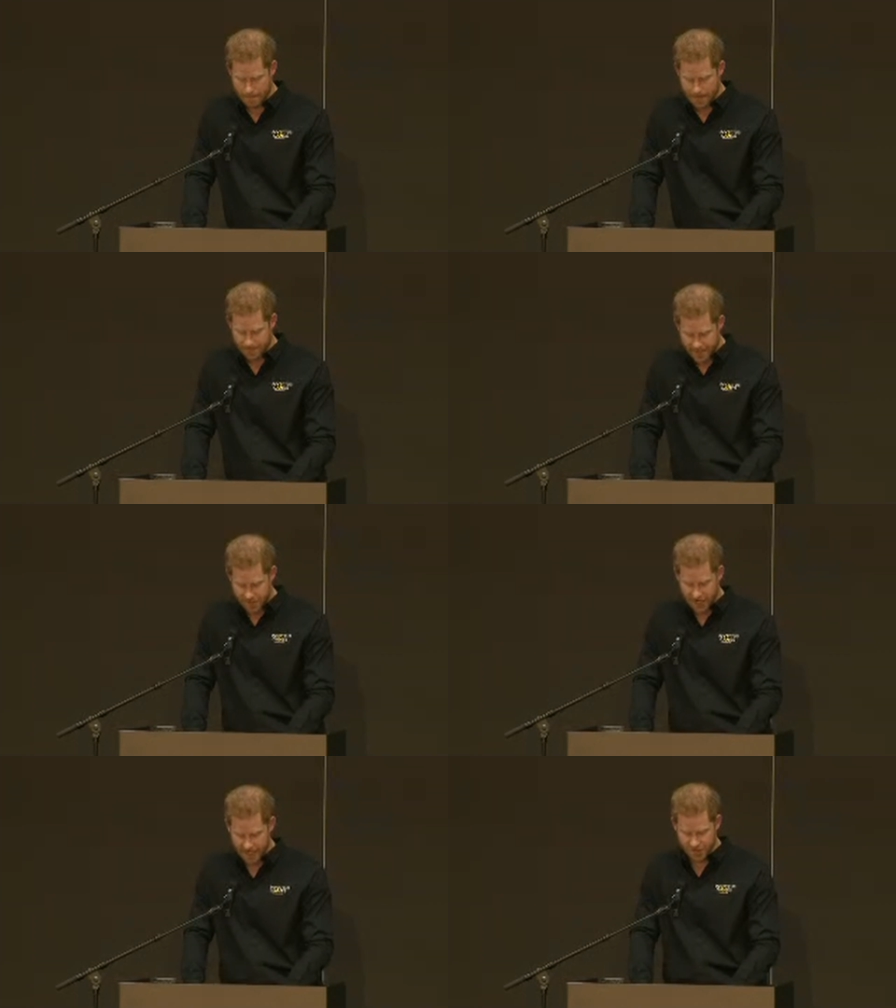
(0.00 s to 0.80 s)
In these
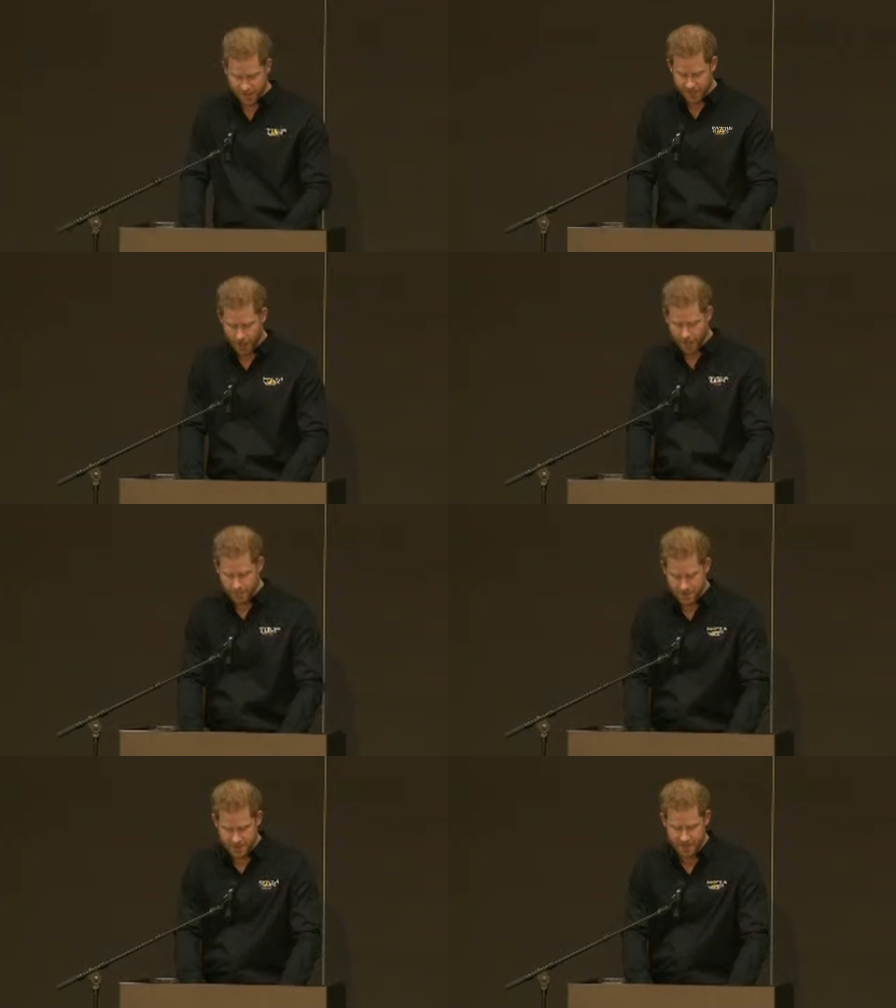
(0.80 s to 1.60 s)
challenging
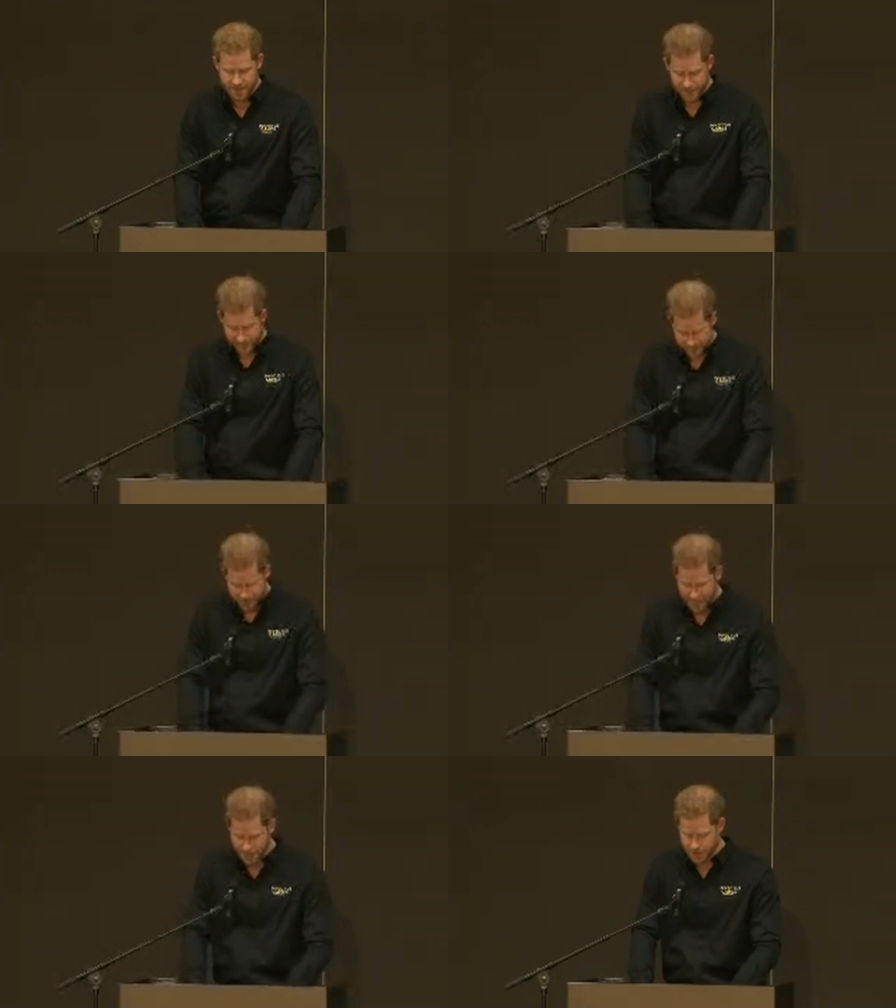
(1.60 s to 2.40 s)
times, these
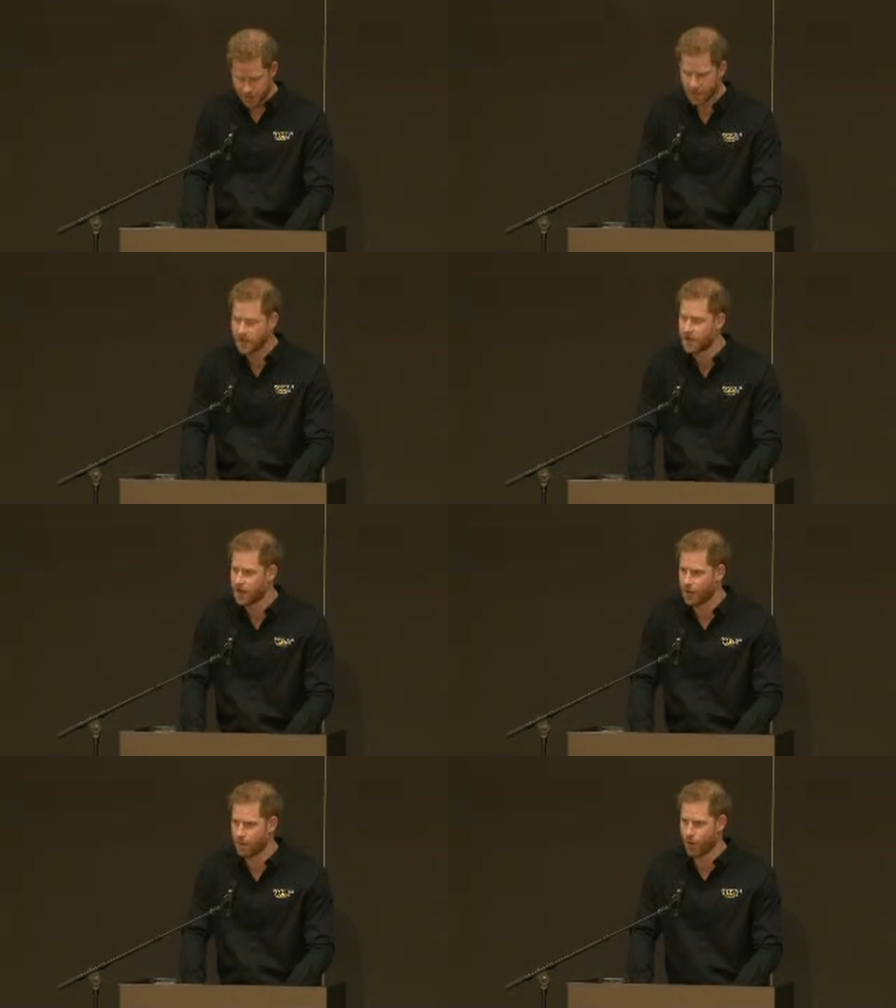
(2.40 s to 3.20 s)
values
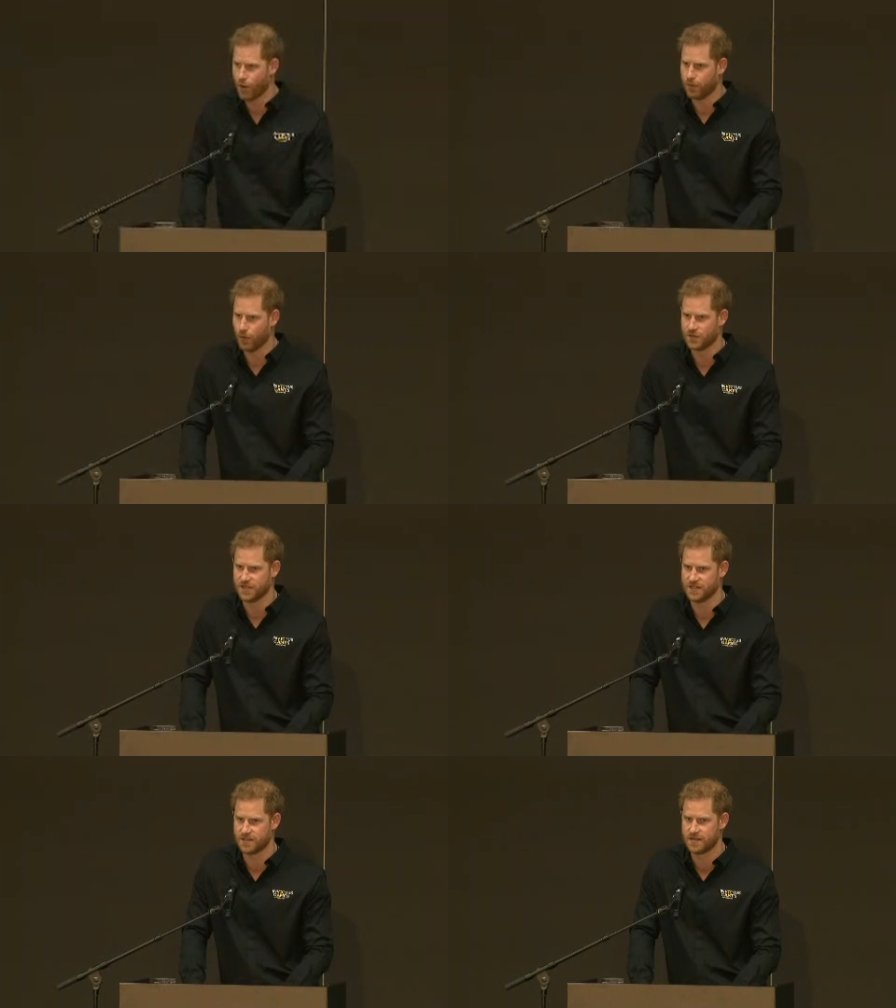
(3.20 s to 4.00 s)
are more
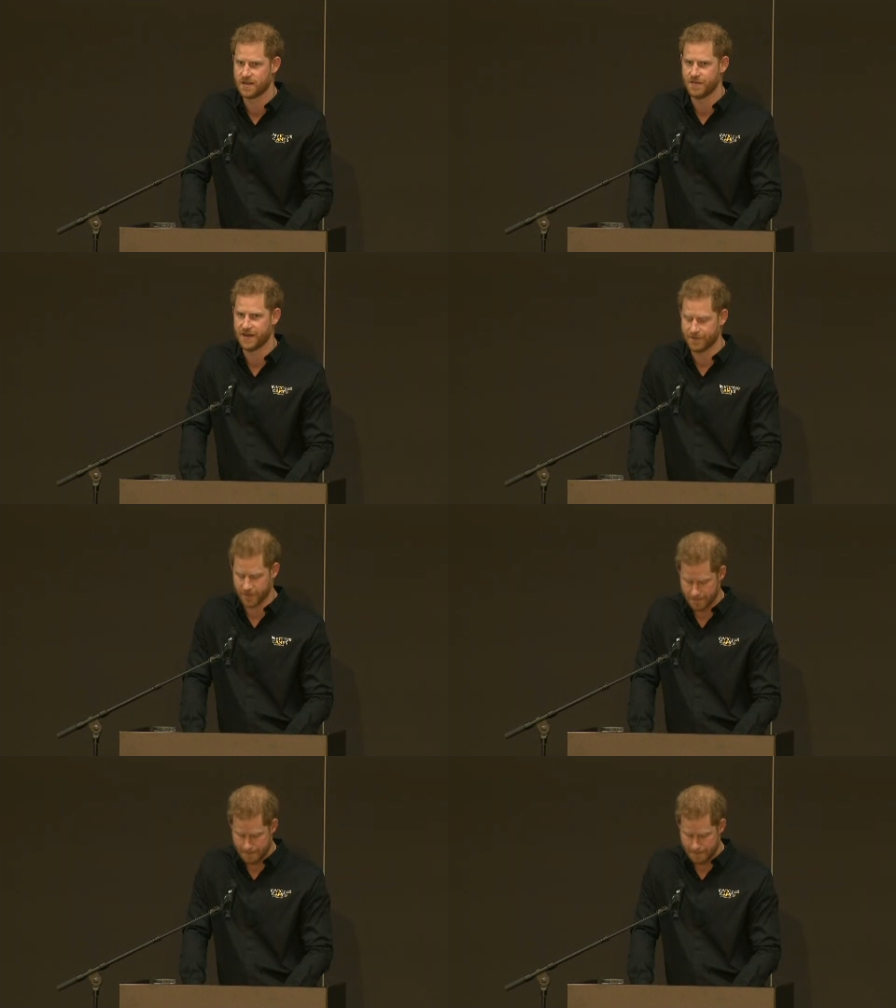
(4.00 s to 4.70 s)
important than ever.